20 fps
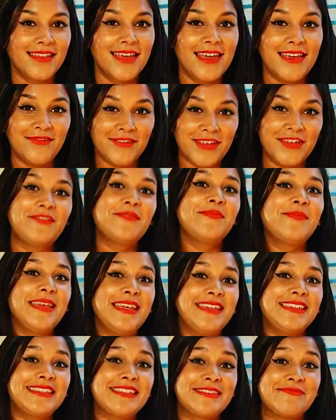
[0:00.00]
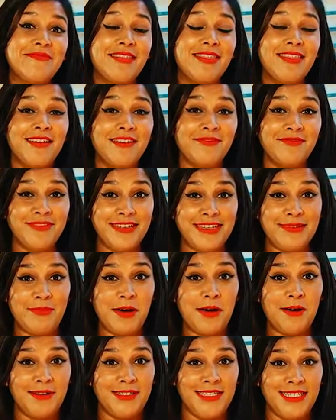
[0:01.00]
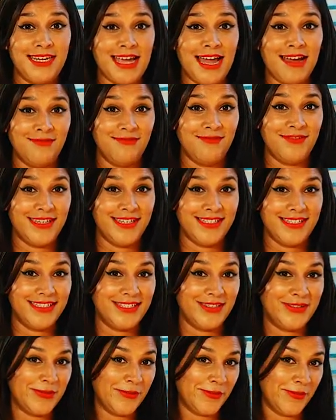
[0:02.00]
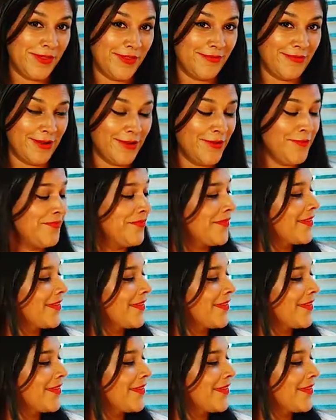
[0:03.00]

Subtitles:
They've given me some lovely party outfits to talk through.